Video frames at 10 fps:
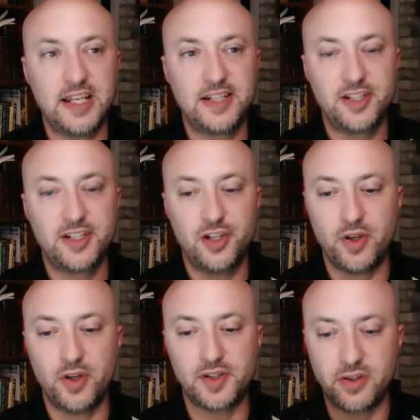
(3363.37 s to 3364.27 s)
to note
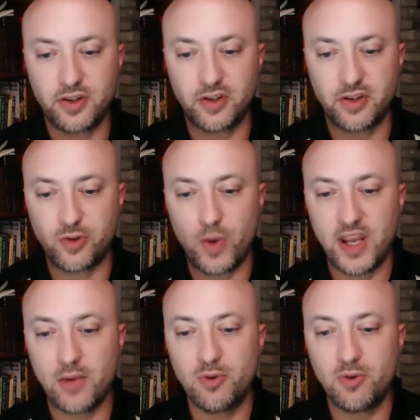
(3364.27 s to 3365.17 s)
is the way
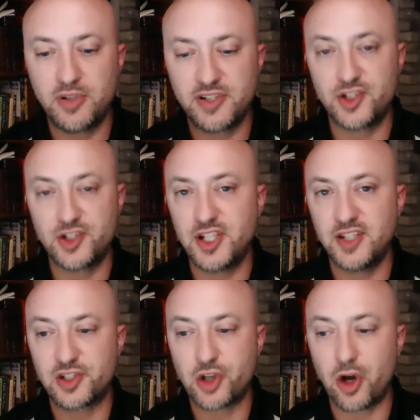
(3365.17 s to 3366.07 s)
we're positioning
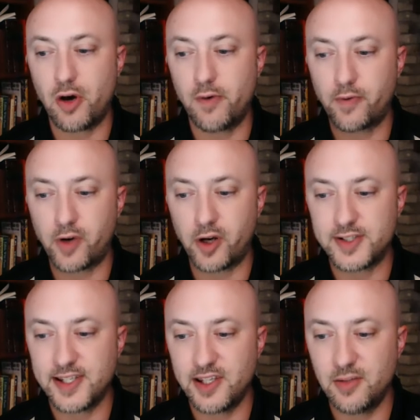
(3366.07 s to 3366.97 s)
this call for our
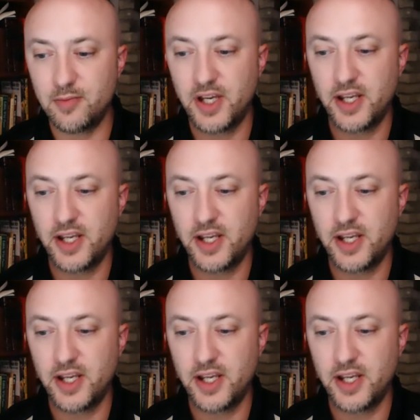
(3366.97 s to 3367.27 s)
team